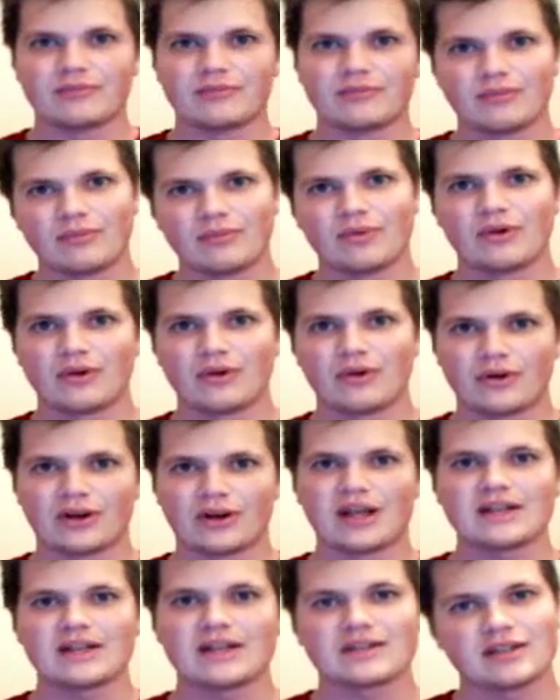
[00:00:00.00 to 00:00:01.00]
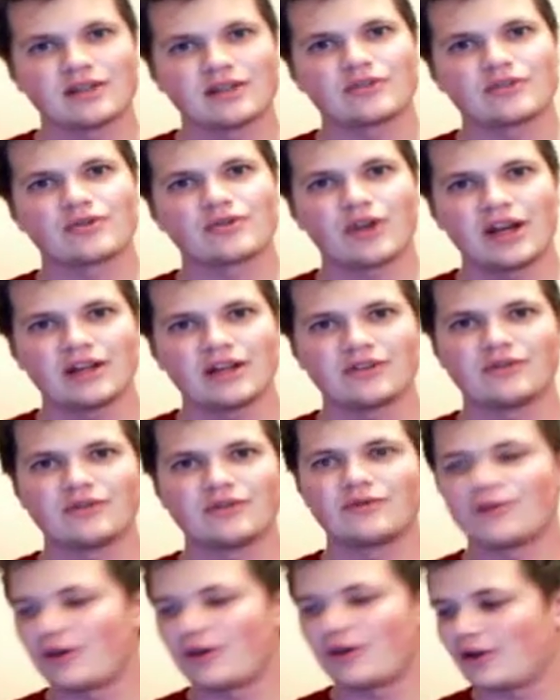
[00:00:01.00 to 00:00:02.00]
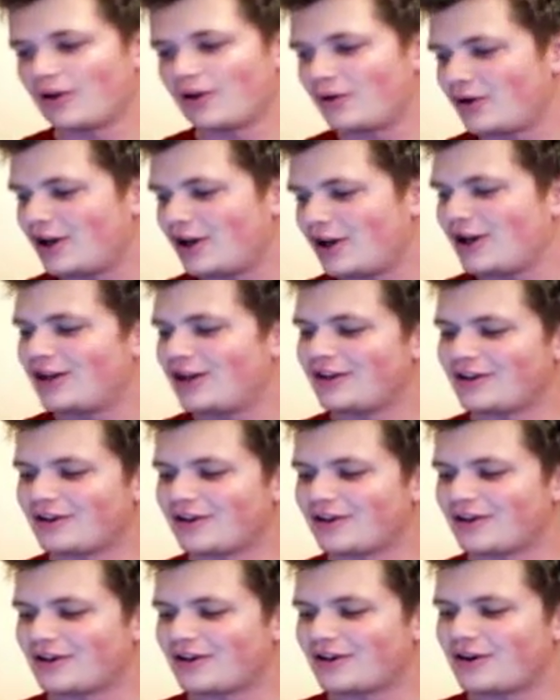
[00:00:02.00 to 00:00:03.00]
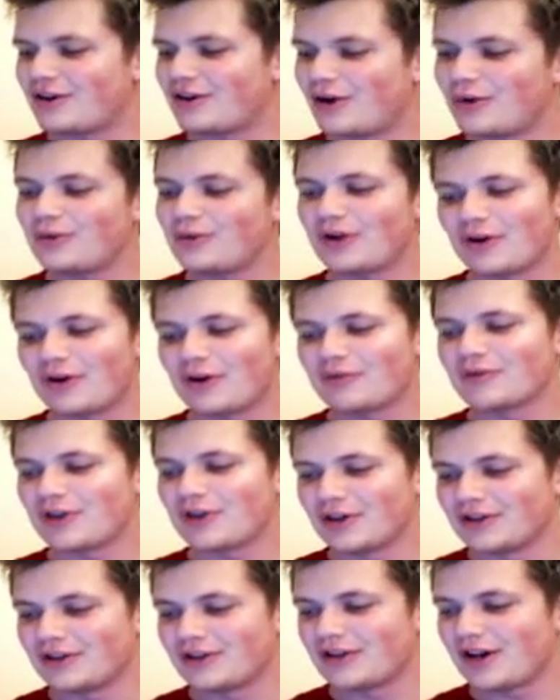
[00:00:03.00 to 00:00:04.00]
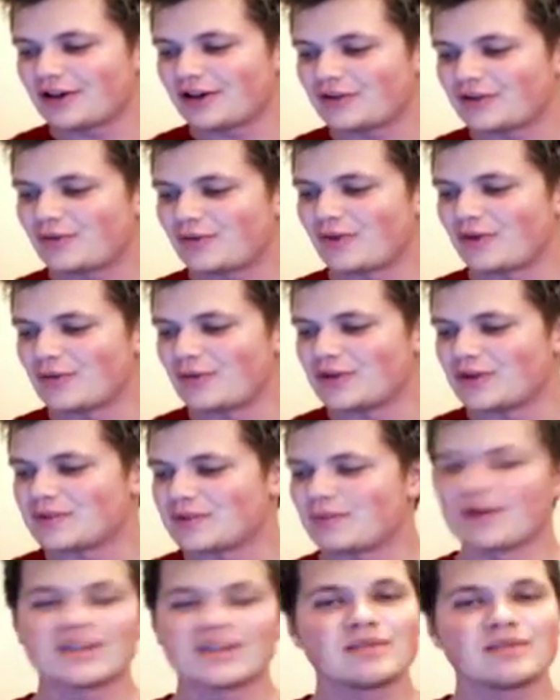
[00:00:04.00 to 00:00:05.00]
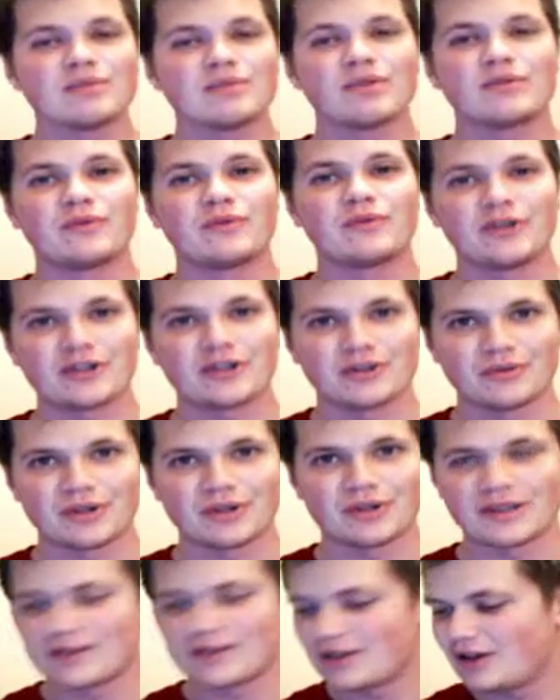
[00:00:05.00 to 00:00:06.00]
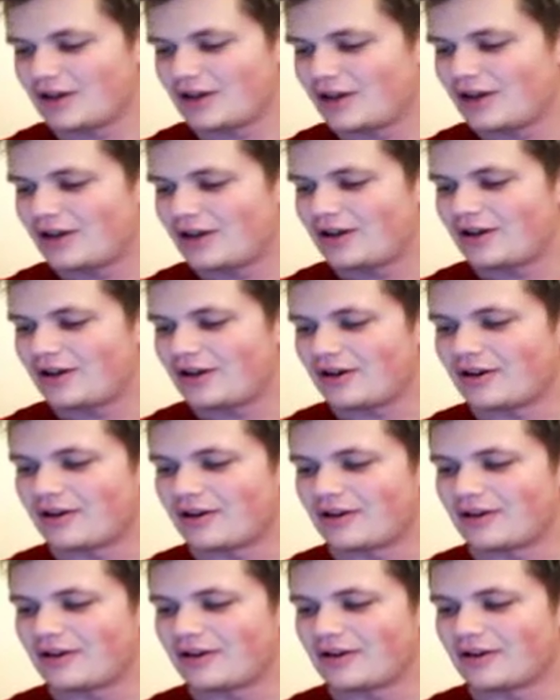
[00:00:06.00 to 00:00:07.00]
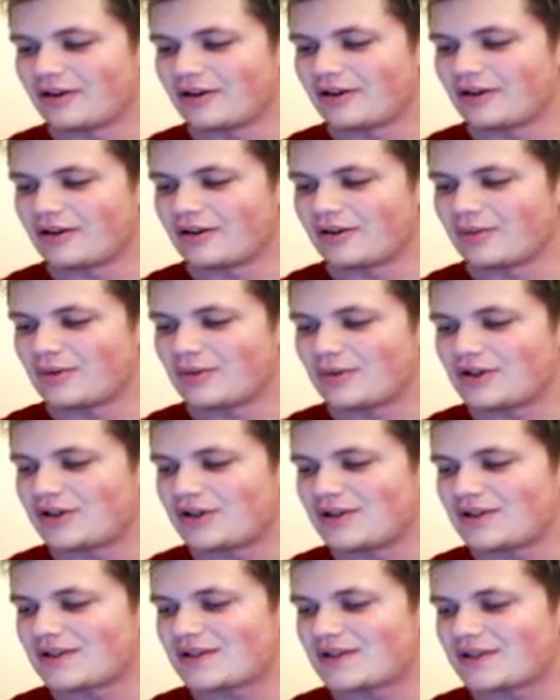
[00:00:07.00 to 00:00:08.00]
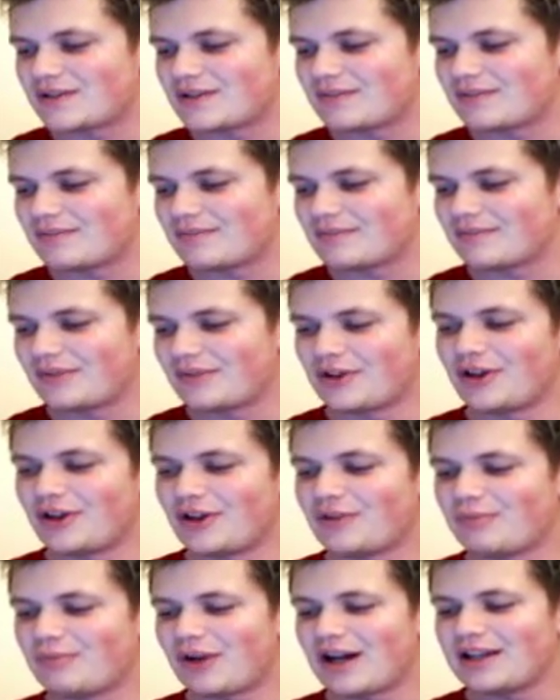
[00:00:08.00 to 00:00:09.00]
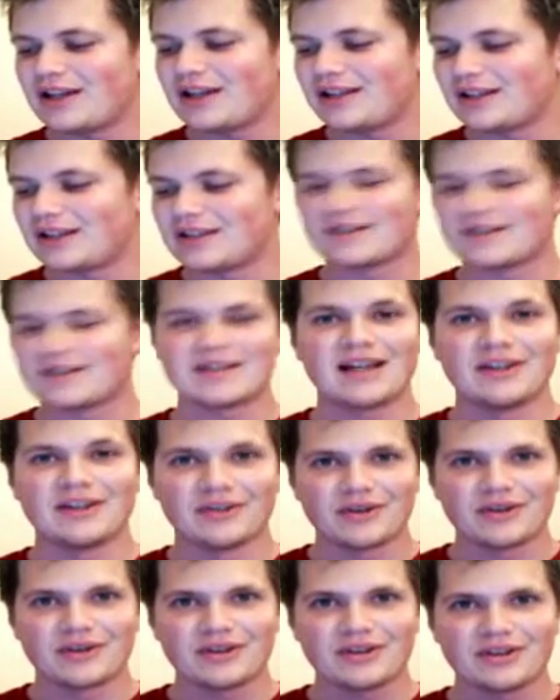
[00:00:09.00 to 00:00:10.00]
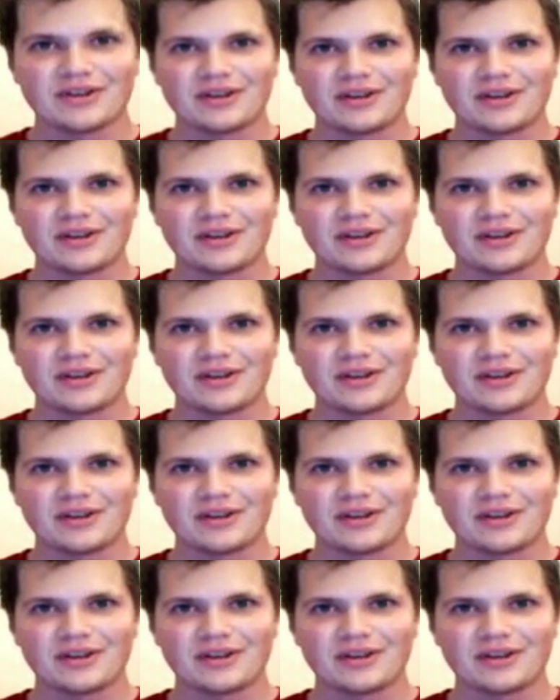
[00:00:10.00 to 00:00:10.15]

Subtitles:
more or less they're trying to follow the Code of Conduct for Responsible Fisheries, which is a non-binding standard.